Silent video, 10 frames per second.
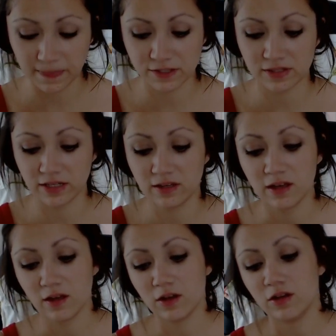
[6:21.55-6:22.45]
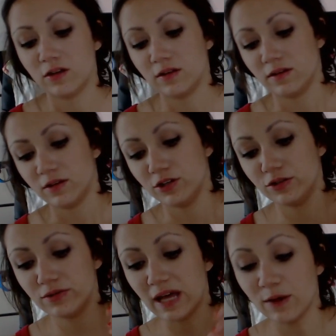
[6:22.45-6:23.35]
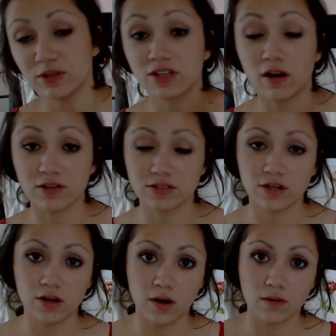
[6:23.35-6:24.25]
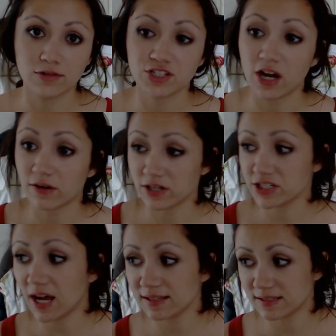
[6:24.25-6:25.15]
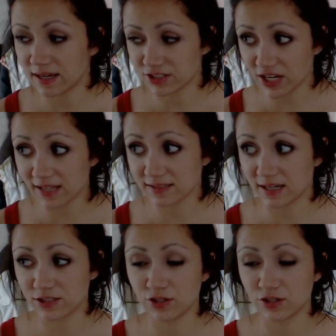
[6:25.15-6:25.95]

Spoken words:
So then you do that with also Chakra Chastise.